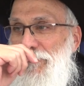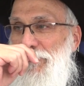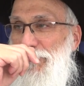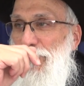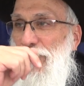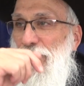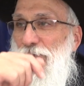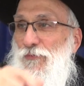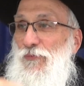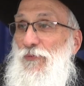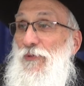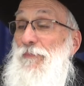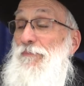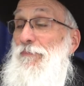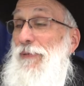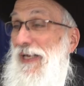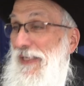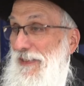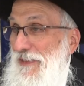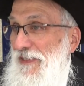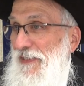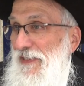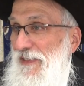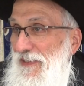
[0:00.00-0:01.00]
But
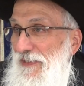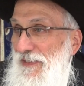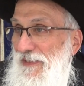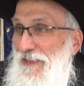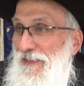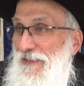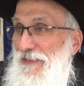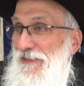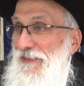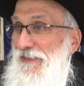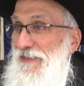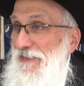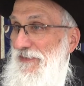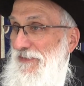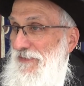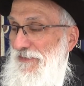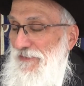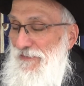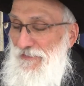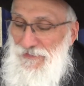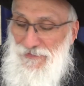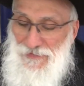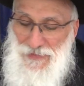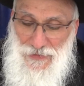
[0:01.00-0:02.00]
repelling
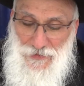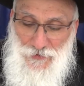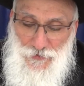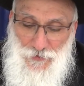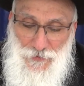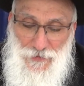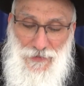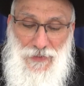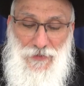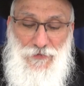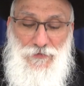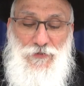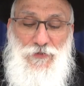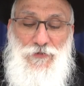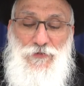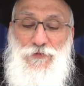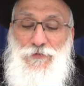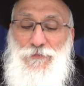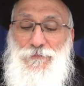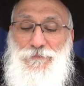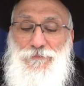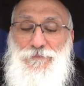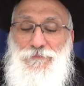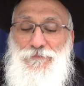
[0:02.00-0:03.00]
that you're allowed to do.